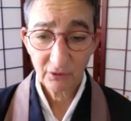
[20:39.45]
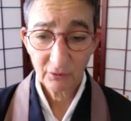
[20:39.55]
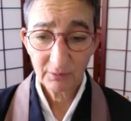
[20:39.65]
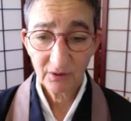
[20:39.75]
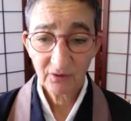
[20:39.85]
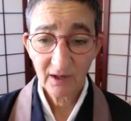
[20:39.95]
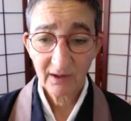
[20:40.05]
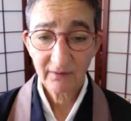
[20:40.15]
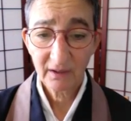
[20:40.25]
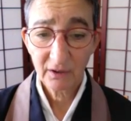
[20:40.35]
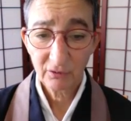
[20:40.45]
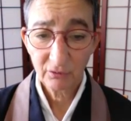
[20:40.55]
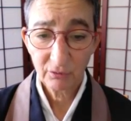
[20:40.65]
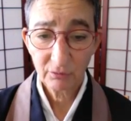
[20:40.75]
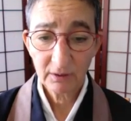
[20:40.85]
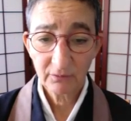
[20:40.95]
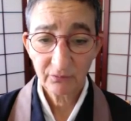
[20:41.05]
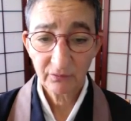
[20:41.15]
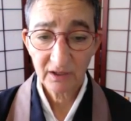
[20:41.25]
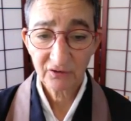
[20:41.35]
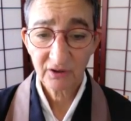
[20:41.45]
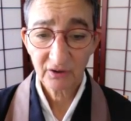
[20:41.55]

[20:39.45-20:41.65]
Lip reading: which means always having a new